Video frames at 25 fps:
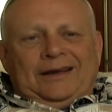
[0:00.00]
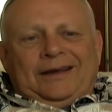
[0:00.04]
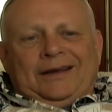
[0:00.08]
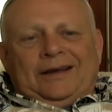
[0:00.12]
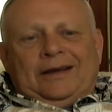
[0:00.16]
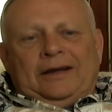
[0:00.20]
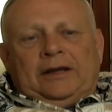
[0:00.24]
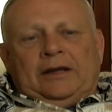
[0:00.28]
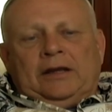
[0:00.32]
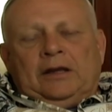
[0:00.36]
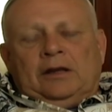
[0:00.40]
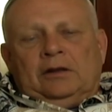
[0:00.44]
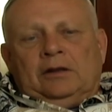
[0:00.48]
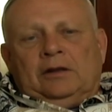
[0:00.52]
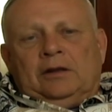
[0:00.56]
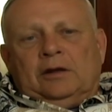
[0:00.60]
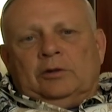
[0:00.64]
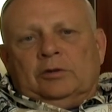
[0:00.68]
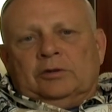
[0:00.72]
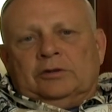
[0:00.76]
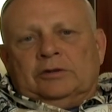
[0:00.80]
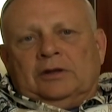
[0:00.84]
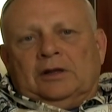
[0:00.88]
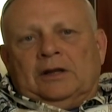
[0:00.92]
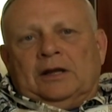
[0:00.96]
Again, there
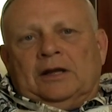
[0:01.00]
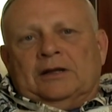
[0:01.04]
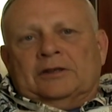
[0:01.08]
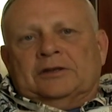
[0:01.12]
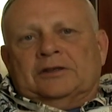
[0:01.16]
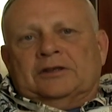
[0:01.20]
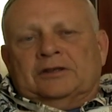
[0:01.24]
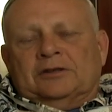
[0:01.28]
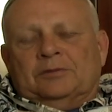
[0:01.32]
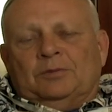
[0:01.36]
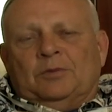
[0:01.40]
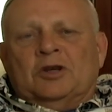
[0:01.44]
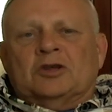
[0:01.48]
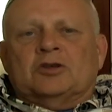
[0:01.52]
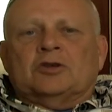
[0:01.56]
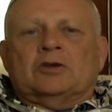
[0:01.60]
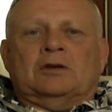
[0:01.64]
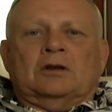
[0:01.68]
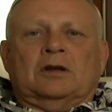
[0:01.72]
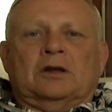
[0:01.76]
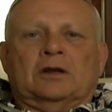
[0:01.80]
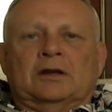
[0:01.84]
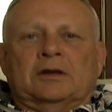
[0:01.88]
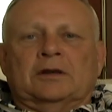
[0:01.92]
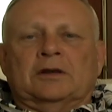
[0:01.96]
was a lot of
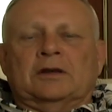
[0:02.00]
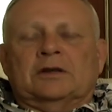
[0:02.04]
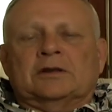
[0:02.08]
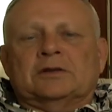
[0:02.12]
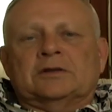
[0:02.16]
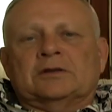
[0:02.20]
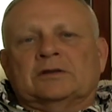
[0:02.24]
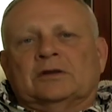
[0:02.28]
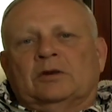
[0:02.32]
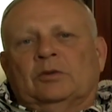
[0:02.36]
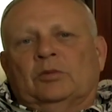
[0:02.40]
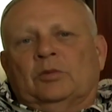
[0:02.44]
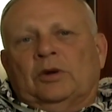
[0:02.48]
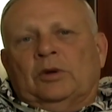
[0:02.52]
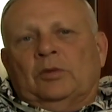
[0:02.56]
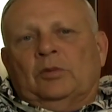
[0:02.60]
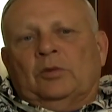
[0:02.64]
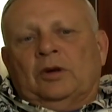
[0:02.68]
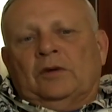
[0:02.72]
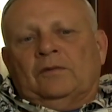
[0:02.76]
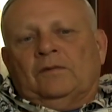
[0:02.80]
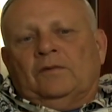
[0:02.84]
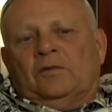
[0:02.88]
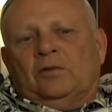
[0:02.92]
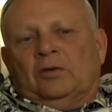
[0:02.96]
suspicion on this, so we
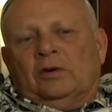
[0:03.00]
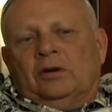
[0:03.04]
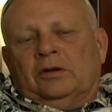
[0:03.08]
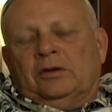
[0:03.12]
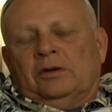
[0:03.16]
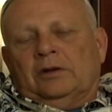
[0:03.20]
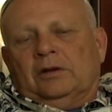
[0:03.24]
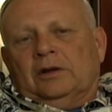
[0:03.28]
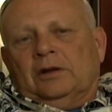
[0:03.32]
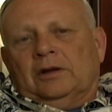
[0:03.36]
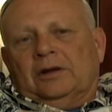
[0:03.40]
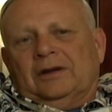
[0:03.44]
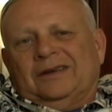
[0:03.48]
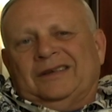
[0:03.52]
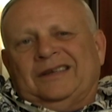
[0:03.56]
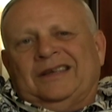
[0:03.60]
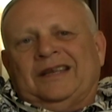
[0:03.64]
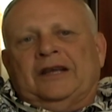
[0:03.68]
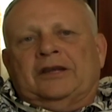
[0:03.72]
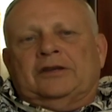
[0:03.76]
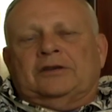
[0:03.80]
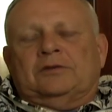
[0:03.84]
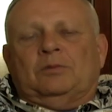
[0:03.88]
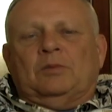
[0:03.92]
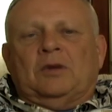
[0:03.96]
went forth on a
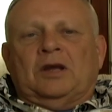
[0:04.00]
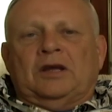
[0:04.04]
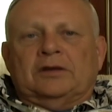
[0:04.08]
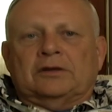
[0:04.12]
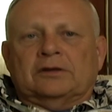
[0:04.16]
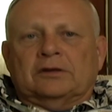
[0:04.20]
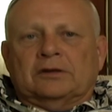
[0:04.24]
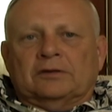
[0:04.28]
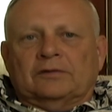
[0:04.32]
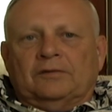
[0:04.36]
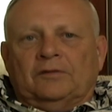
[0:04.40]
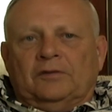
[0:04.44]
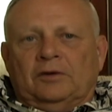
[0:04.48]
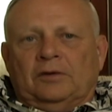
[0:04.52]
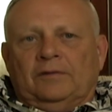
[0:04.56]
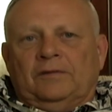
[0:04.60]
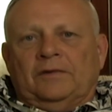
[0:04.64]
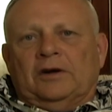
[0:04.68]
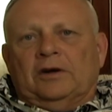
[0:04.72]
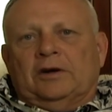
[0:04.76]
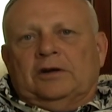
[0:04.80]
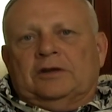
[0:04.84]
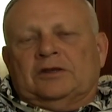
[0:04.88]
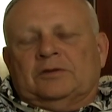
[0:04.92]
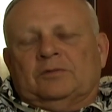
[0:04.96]
test basis for a
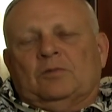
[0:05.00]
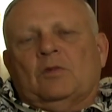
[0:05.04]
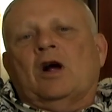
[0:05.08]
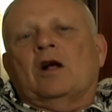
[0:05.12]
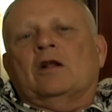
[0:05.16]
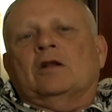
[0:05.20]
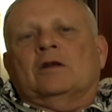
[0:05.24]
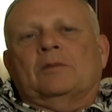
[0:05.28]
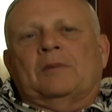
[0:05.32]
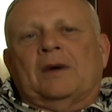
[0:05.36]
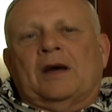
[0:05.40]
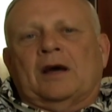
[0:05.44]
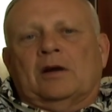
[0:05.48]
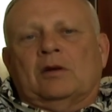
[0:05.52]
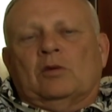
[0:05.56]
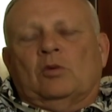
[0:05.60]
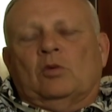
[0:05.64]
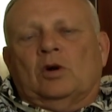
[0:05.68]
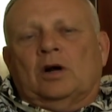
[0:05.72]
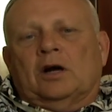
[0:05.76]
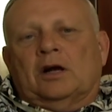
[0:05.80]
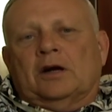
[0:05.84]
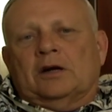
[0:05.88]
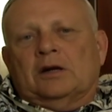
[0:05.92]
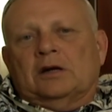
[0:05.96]
very small amount of
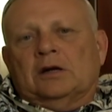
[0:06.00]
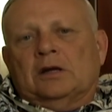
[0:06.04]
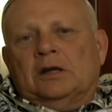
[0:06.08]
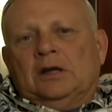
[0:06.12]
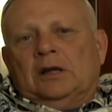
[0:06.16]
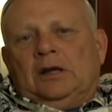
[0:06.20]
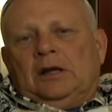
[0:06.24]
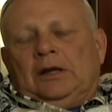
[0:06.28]
water.